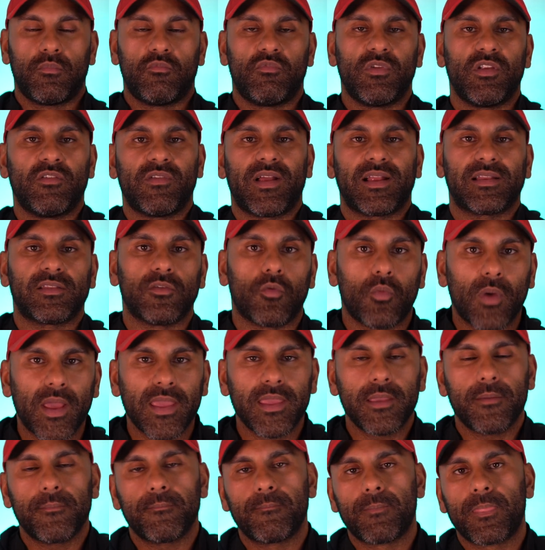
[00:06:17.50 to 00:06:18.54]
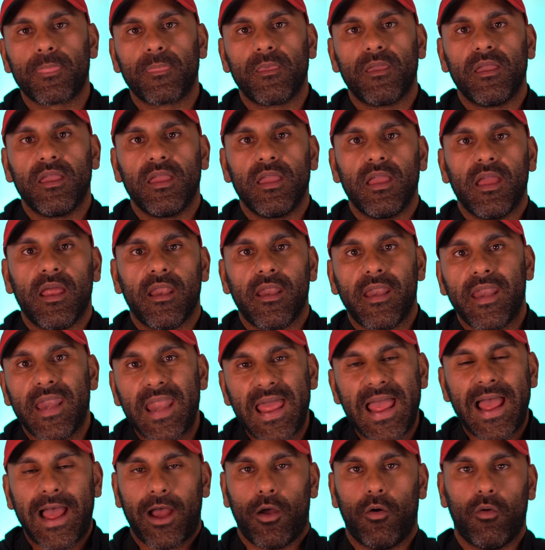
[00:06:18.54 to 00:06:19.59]
re-rack the weight.
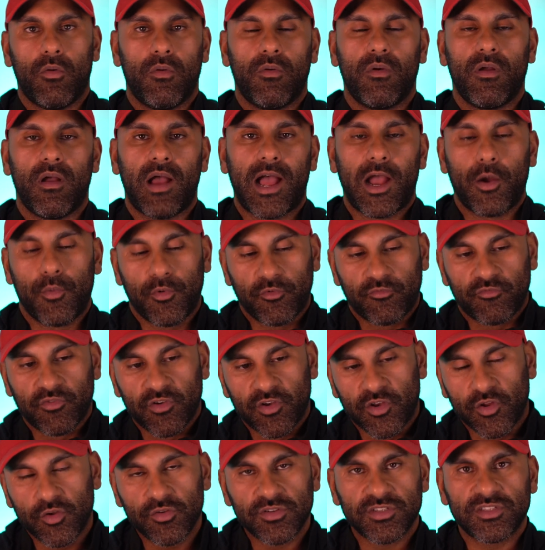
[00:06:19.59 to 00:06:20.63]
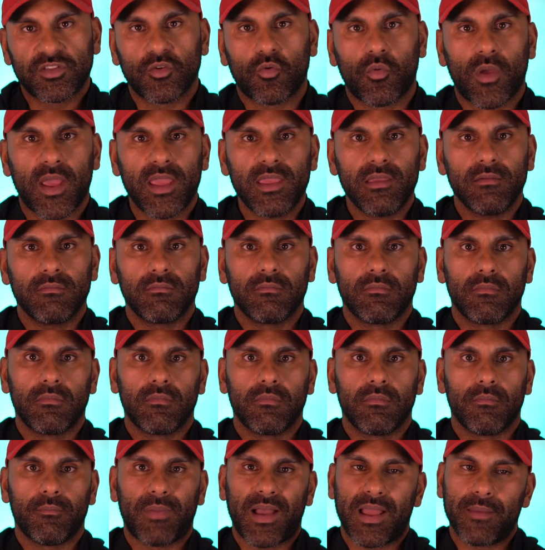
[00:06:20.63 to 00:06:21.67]
Now, I would reduce the weight
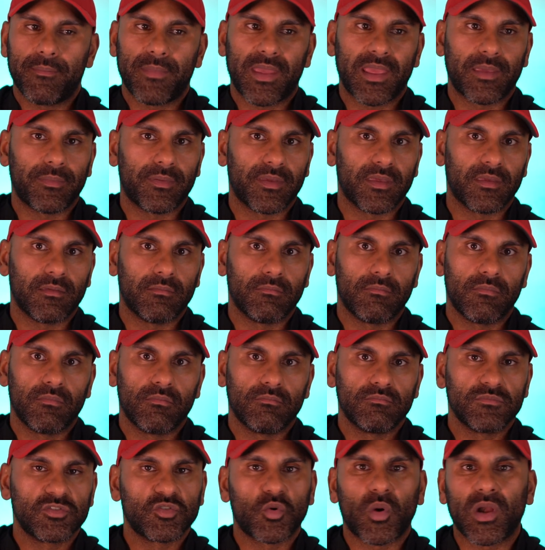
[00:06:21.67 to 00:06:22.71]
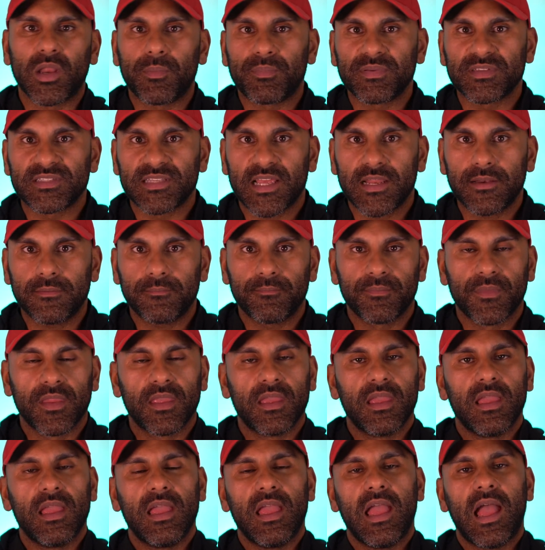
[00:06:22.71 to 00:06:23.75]
by maybe 20%,
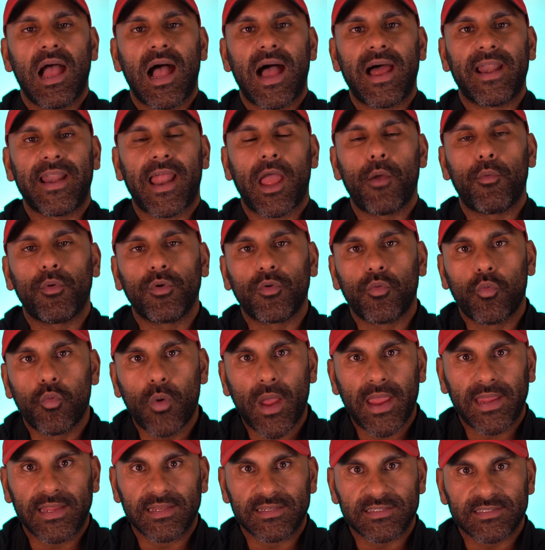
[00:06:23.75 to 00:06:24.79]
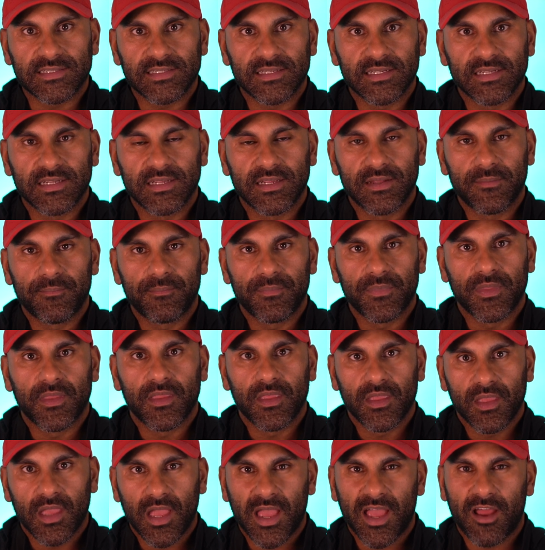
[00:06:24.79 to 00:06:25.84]
and I would wait
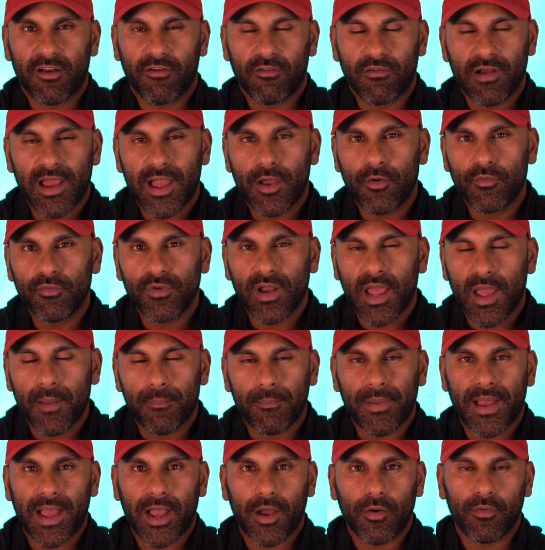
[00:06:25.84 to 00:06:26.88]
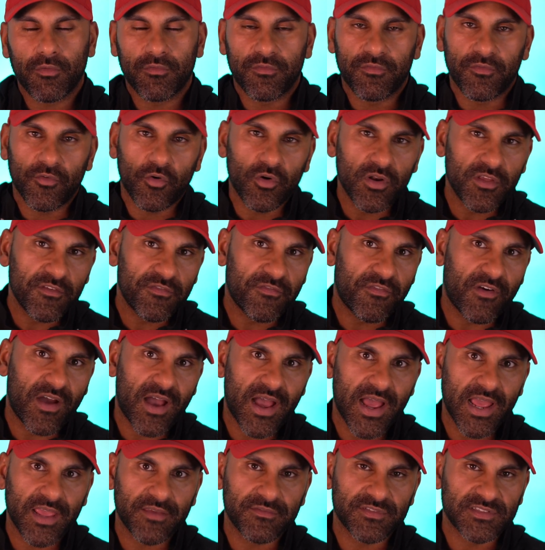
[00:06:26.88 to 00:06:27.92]
around about
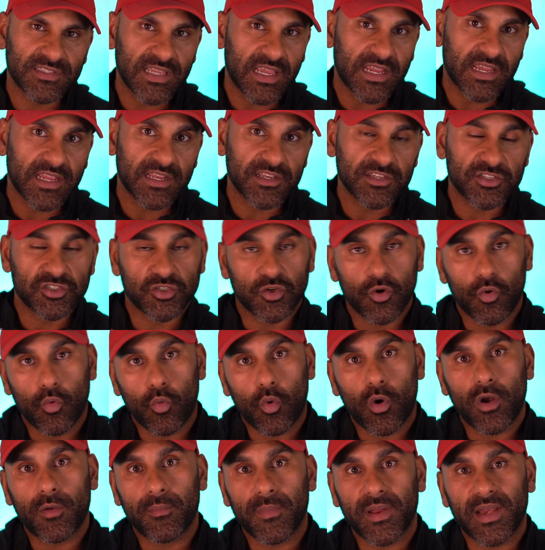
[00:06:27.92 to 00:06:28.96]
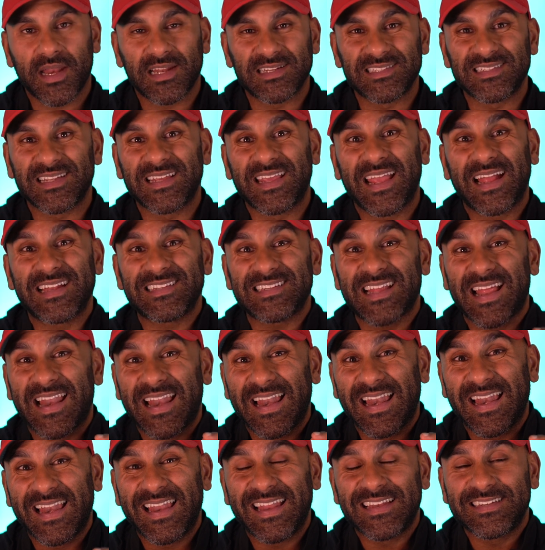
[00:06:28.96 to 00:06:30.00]
45 seconds to 1 minute to get a
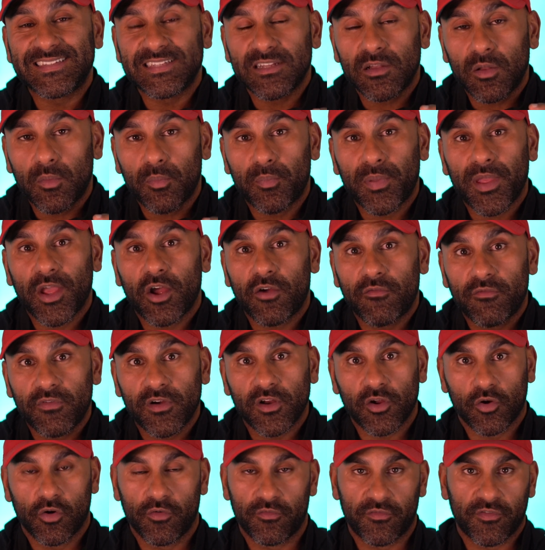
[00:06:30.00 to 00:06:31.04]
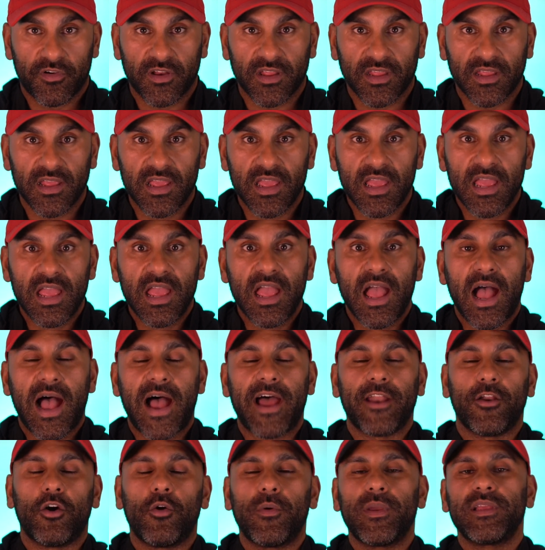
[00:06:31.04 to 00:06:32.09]
little bit of recovery.
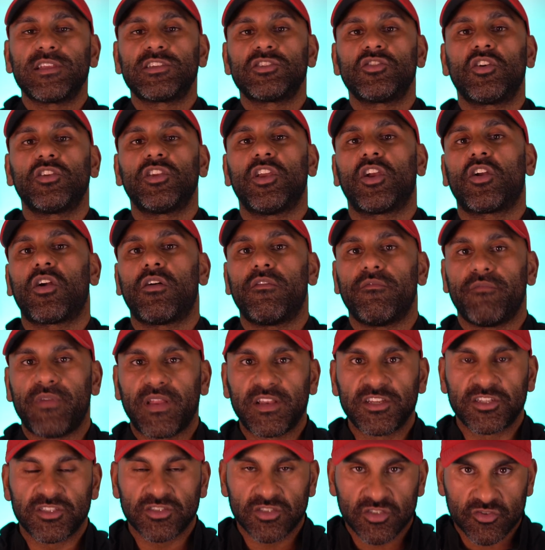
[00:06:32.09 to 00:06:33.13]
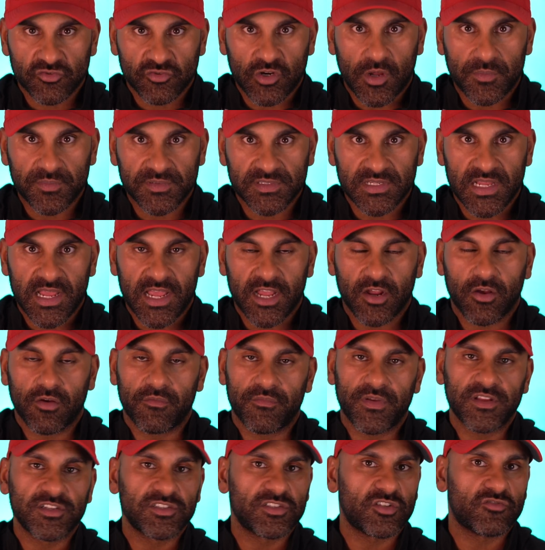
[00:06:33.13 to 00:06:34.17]
I know it's not your conventional drop set. A
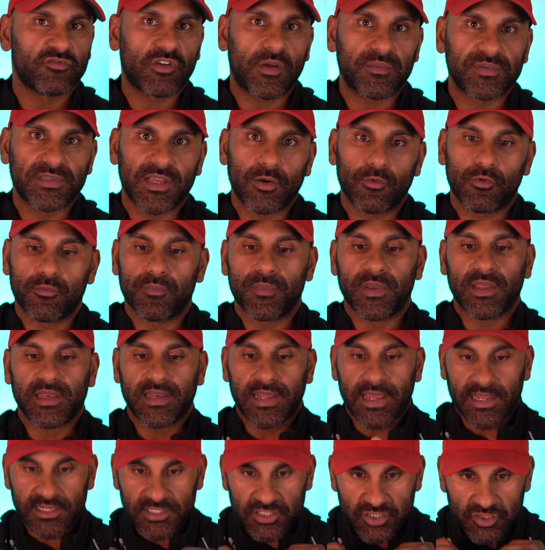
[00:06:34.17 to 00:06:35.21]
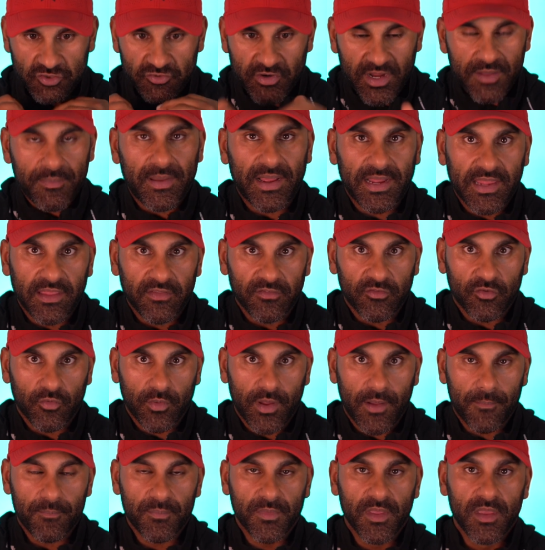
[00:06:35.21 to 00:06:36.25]
conventional drop set would mean get straight back into
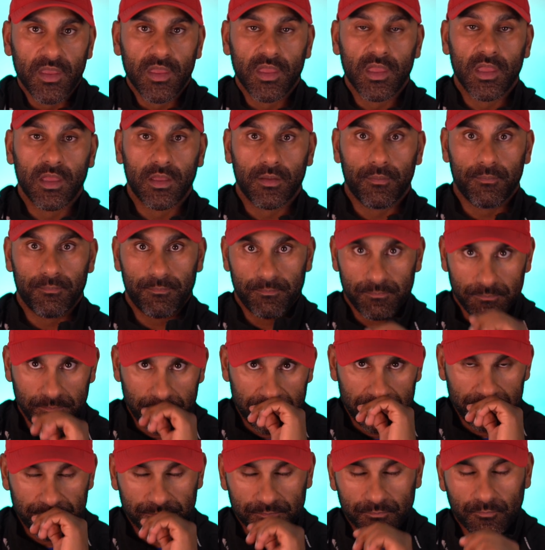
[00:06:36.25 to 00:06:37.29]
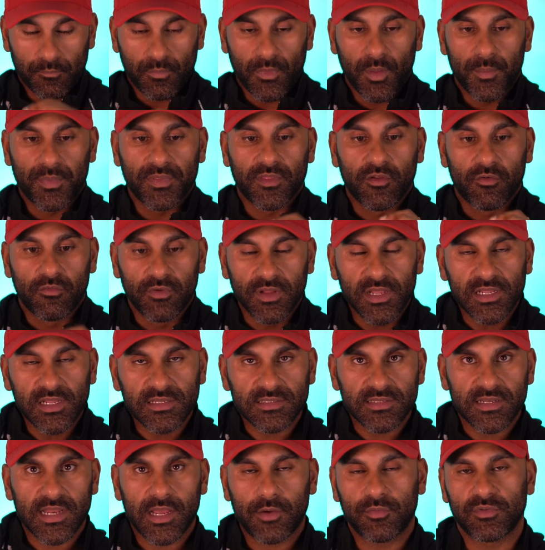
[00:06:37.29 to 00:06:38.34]
it. But the
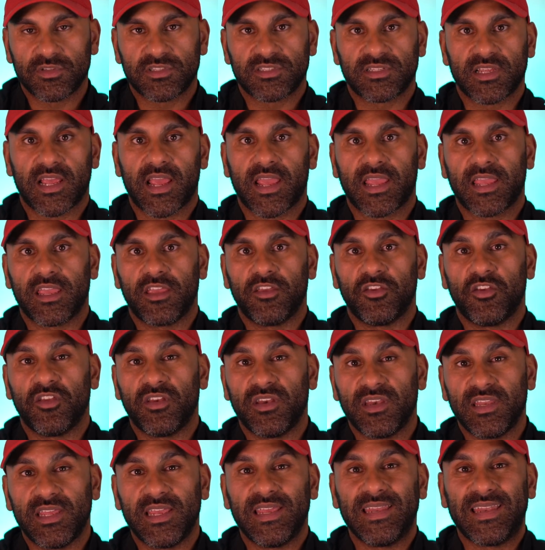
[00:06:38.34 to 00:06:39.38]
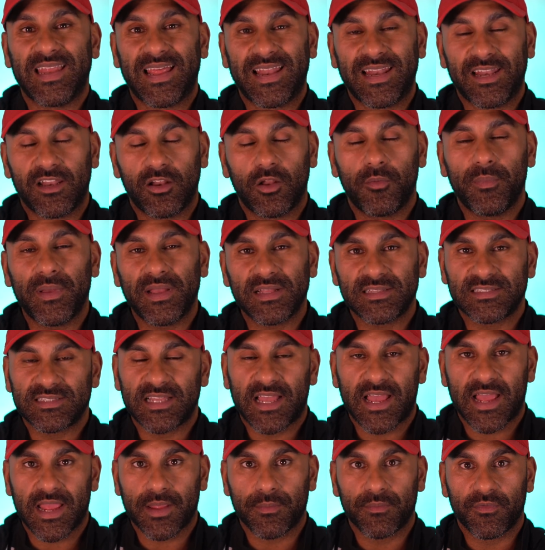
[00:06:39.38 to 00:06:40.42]
reason I would say you need a little bit of
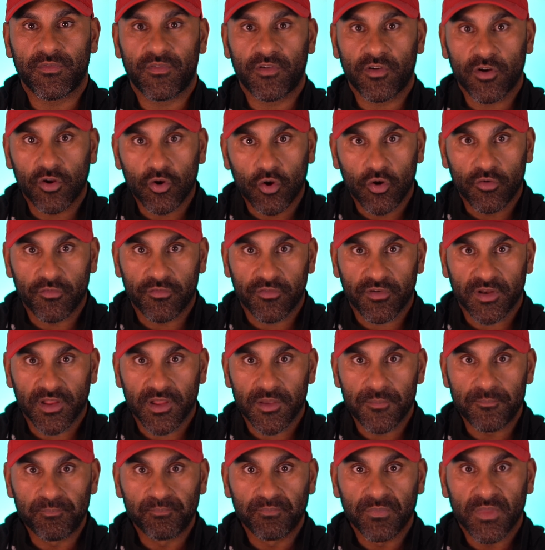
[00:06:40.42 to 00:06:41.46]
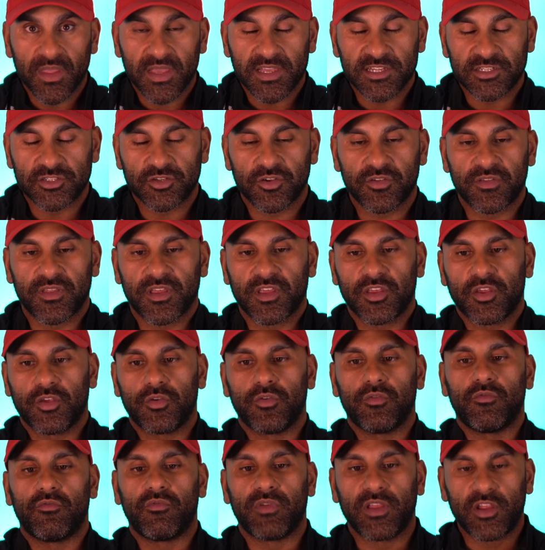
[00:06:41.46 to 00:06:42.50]
time for recovery is so that you
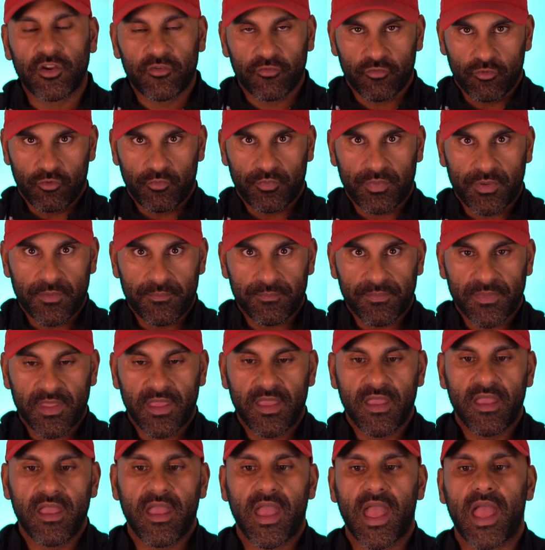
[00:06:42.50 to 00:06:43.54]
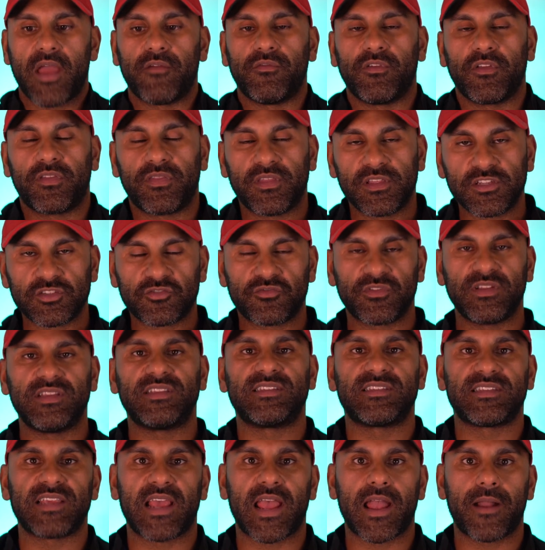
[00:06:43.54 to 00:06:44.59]
regroup, everything's
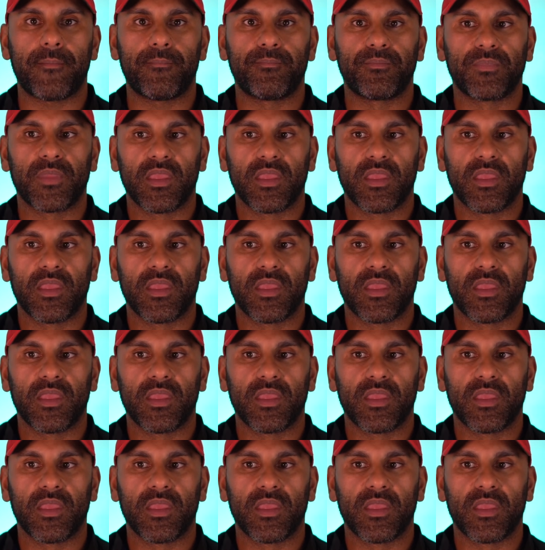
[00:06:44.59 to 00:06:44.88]
reset,